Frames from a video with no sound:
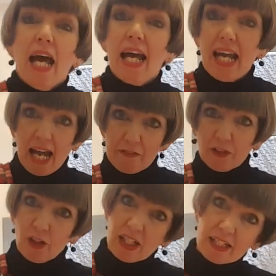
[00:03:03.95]

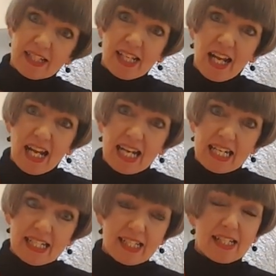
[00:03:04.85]
I've got it
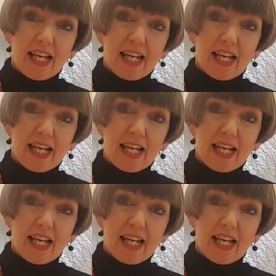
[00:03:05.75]
tied